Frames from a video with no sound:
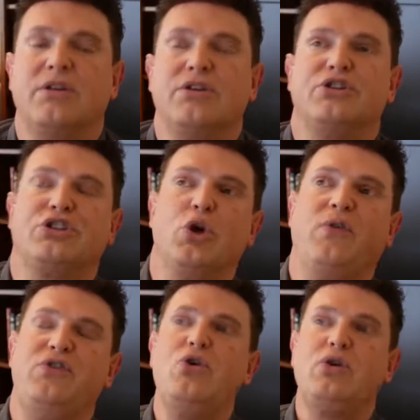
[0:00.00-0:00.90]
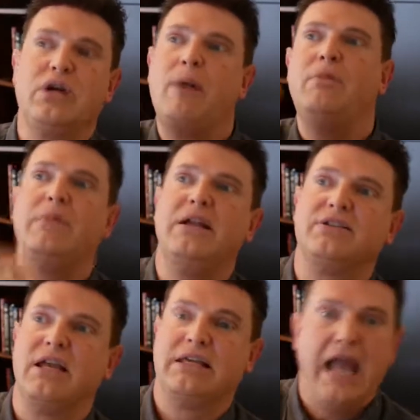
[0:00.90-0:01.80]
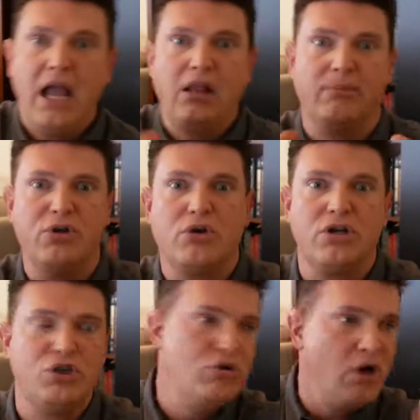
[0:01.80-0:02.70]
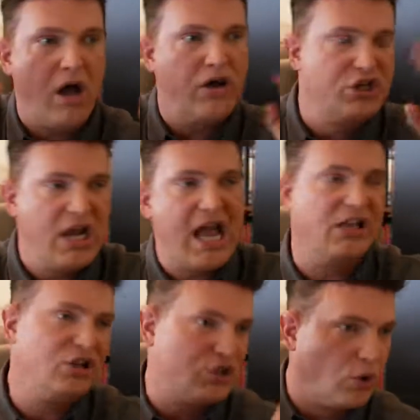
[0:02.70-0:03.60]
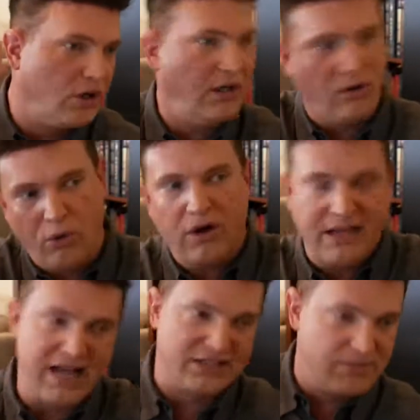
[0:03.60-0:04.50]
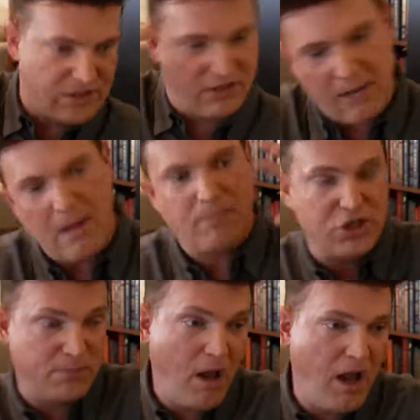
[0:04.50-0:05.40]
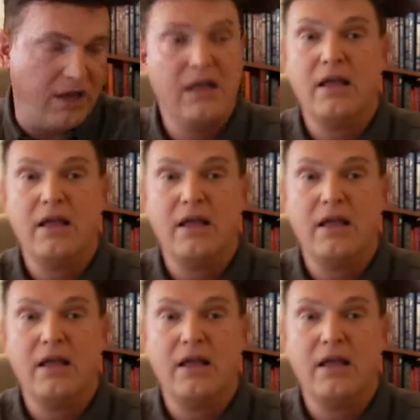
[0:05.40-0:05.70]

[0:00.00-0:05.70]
So if you come to me and say, Caleb, you could do non-ejaculatory orgasms and come up your spine.